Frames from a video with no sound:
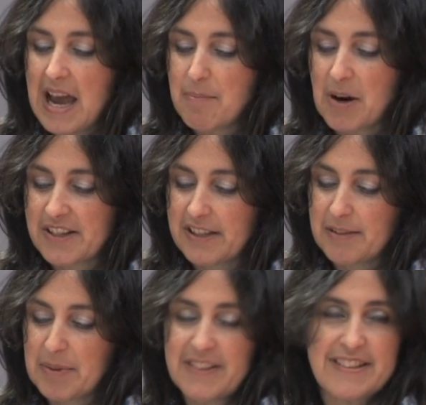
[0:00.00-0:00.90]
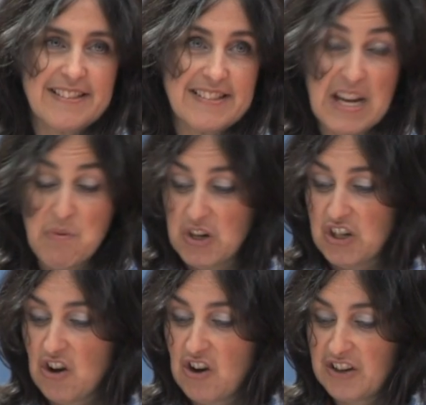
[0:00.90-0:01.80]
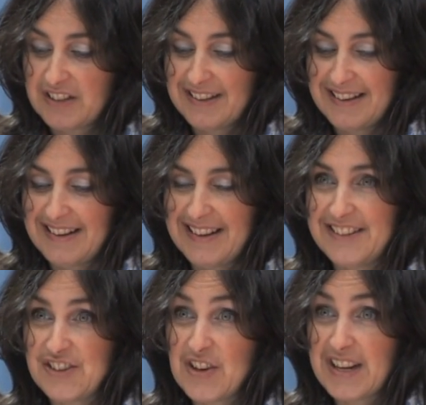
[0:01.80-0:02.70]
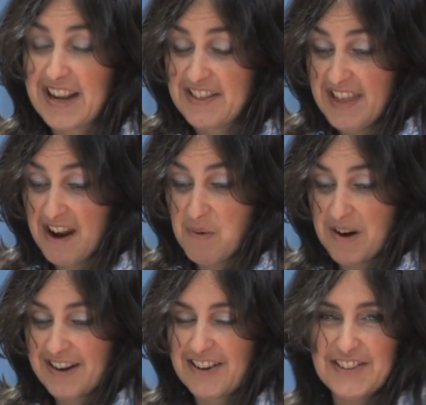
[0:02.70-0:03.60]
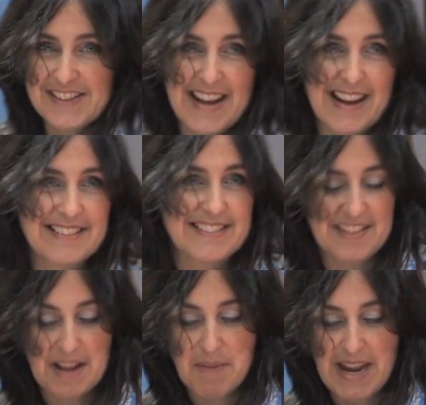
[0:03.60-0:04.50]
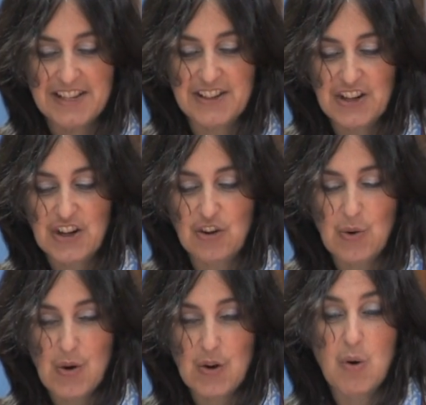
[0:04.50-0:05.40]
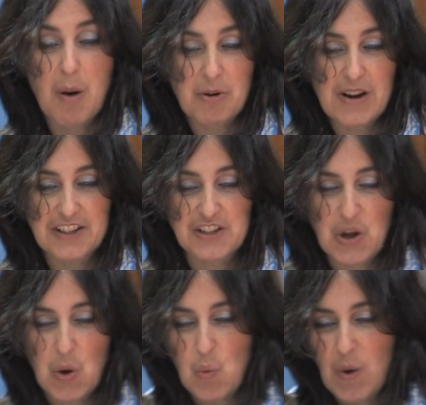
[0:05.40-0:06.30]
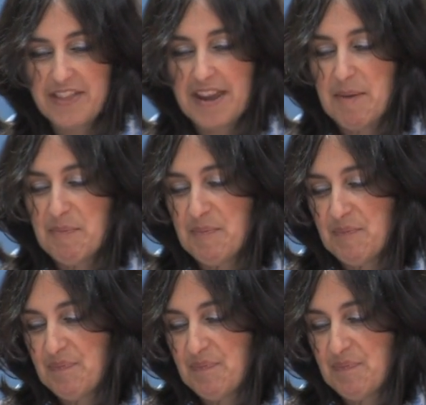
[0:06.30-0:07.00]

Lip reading: participants to see what God is doing in their work context, that they might cooperate with him.